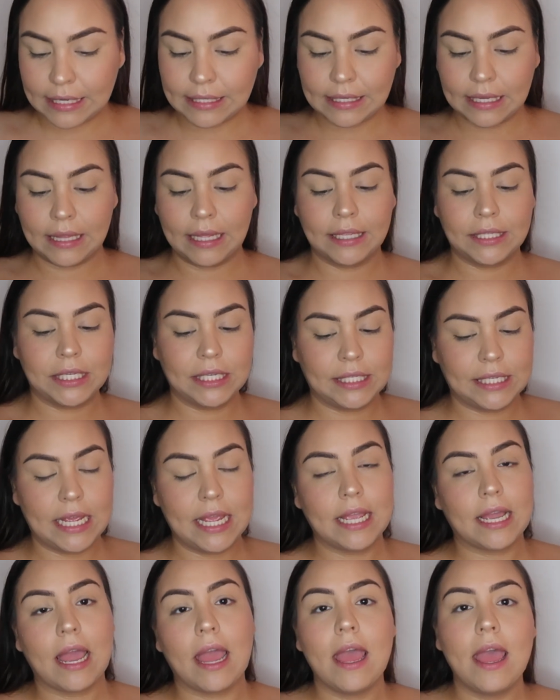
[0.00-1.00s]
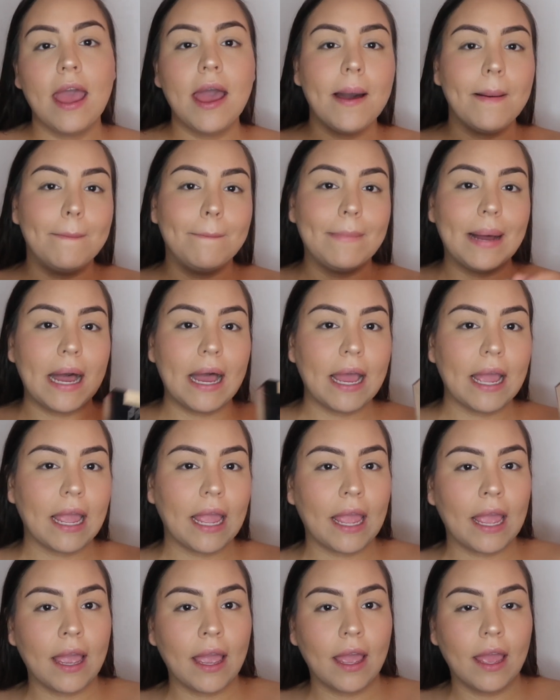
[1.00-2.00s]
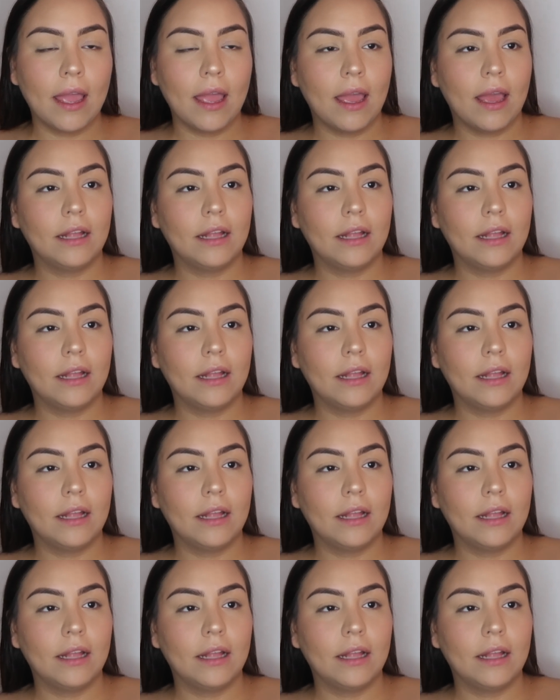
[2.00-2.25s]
is I like to take my